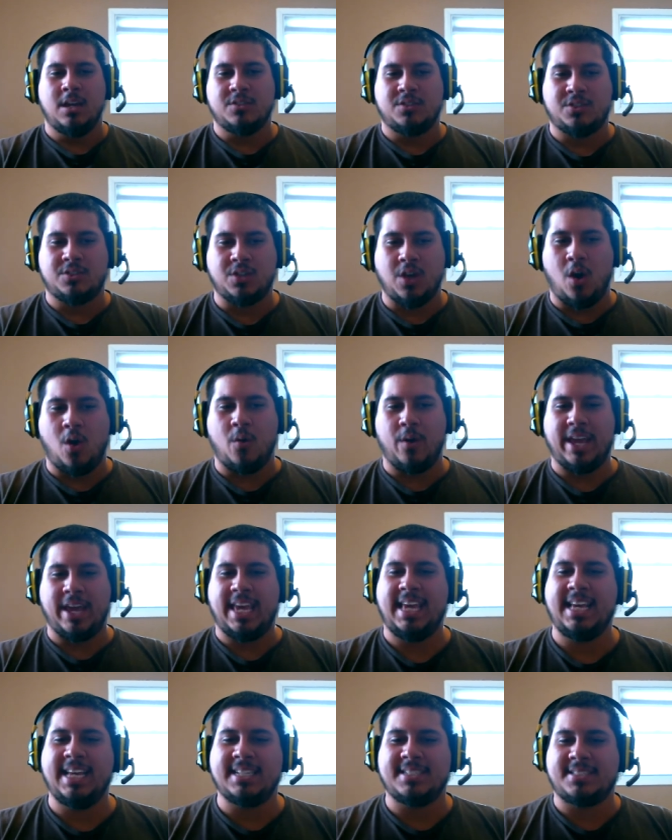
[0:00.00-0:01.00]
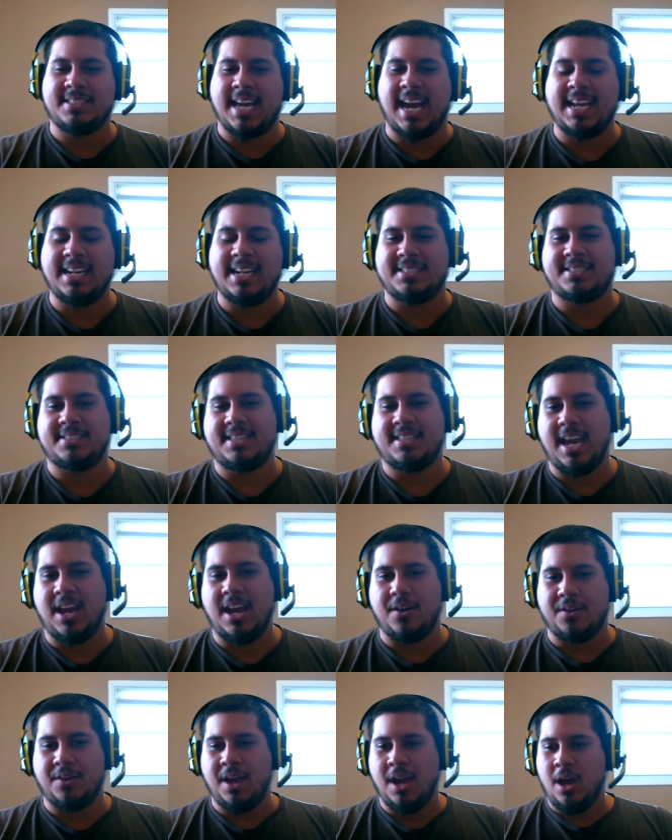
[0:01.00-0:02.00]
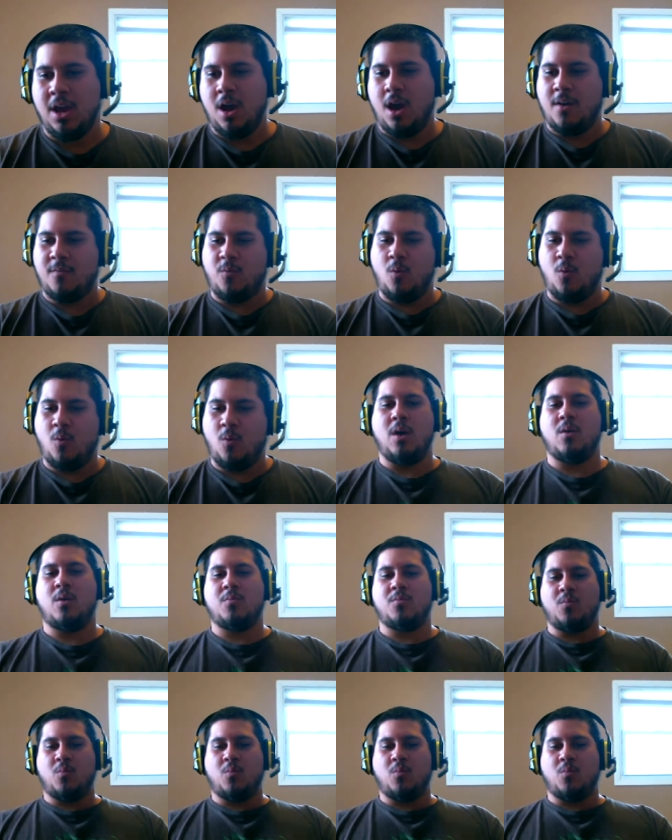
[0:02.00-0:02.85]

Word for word: So he is kind of scared of what